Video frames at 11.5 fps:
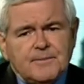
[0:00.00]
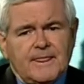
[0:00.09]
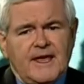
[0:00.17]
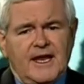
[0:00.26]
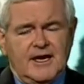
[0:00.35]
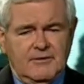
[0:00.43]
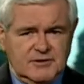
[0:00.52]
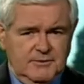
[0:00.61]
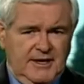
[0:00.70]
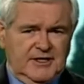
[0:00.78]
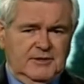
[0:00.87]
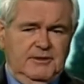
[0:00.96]
and he was
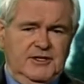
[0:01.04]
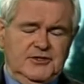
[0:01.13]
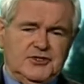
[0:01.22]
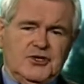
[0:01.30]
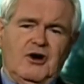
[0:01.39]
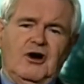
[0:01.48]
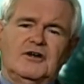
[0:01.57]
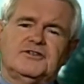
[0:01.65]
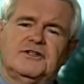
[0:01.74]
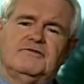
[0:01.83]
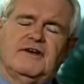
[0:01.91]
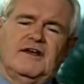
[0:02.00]
about to be discharged,
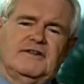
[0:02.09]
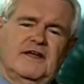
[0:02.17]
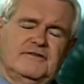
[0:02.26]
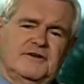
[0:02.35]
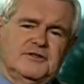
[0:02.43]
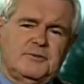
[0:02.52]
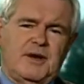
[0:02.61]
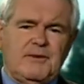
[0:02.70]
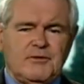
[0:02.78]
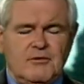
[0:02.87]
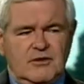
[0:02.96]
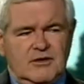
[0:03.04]
and they found out that his
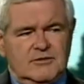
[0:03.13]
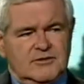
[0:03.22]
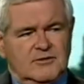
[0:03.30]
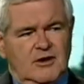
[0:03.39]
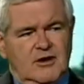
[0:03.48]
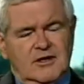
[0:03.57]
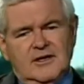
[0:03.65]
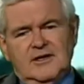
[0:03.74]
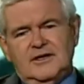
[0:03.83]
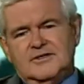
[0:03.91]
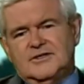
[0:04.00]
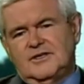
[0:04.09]
paperwork was wrong.
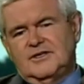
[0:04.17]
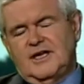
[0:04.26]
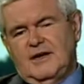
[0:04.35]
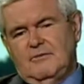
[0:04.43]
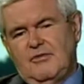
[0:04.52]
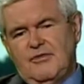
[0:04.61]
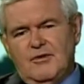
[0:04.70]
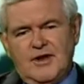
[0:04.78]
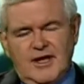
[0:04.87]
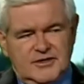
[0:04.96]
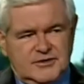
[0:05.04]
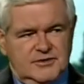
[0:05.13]
It's going to take him 30
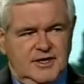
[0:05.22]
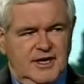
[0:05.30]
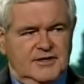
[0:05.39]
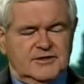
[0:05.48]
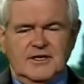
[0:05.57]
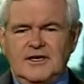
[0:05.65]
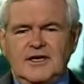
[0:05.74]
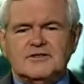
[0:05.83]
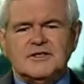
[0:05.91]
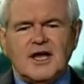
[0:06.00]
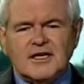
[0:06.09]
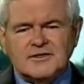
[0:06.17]
extra days. It's
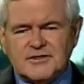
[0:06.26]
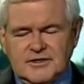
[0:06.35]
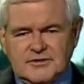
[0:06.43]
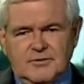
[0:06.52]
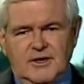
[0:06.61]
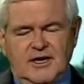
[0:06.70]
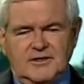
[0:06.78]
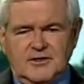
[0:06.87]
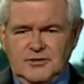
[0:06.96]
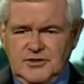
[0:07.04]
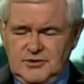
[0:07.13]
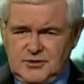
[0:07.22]
nonsense. I
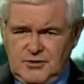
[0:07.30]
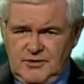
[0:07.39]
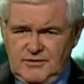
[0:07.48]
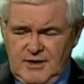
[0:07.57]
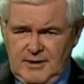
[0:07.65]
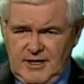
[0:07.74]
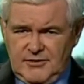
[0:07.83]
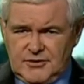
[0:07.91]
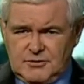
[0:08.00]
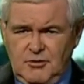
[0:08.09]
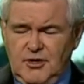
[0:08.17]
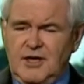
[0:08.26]
told you the story coming out
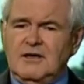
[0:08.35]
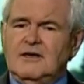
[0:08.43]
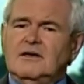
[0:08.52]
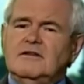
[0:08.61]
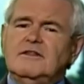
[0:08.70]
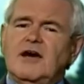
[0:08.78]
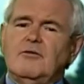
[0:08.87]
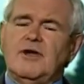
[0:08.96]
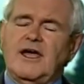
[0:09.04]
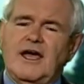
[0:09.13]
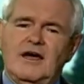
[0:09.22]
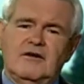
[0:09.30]
this morning that we
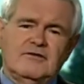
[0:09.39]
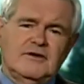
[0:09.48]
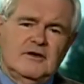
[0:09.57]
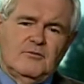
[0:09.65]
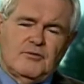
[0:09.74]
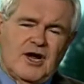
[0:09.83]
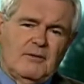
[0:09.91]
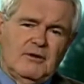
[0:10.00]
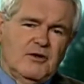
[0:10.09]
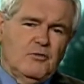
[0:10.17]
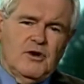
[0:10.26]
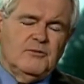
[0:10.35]
have
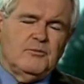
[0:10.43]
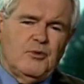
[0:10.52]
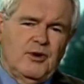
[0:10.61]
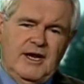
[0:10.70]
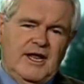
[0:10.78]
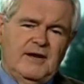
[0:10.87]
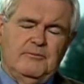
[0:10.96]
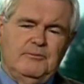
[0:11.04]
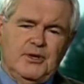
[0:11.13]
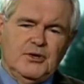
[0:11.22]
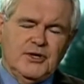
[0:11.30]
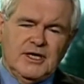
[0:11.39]
probably $1.8
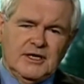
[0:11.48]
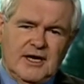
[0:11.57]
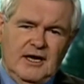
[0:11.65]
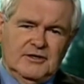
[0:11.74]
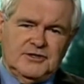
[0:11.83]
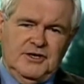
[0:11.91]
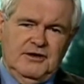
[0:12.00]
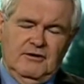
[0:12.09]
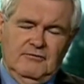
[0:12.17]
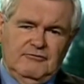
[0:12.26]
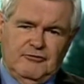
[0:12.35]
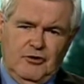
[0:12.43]
billion a year
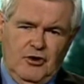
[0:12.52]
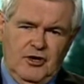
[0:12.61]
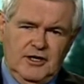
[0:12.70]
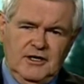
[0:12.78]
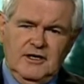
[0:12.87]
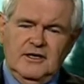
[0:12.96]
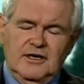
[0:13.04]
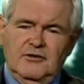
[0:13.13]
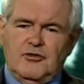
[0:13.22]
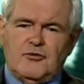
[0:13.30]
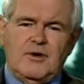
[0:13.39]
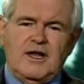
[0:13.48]
of fraud in
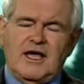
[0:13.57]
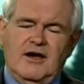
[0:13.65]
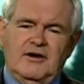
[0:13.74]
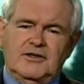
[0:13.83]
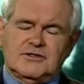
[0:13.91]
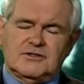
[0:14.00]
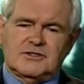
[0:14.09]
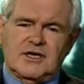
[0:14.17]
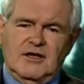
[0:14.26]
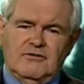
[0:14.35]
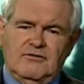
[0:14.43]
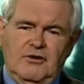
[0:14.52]
3 counties in
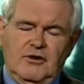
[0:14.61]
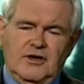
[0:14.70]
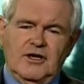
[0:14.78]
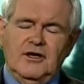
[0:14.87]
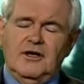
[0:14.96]
South Florida